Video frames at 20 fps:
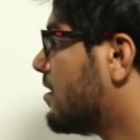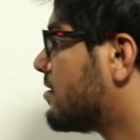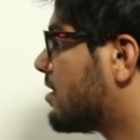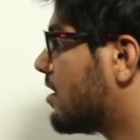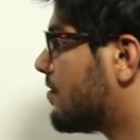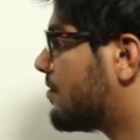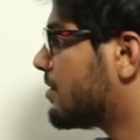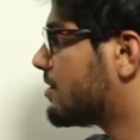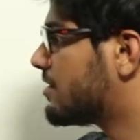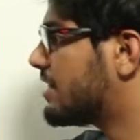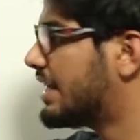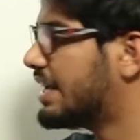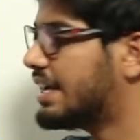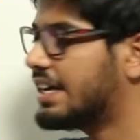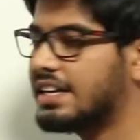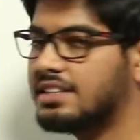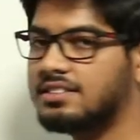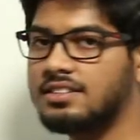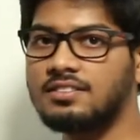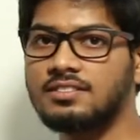So if you see,
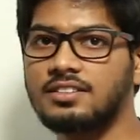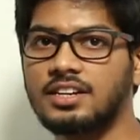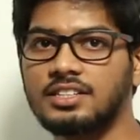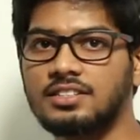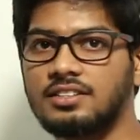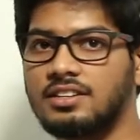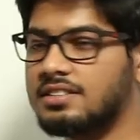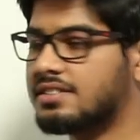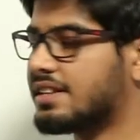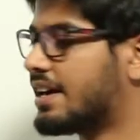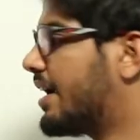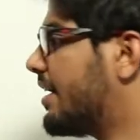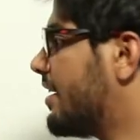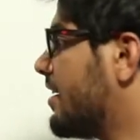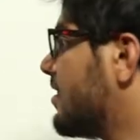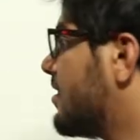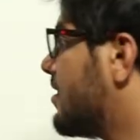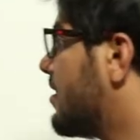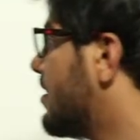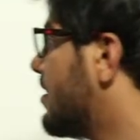each instruction is adding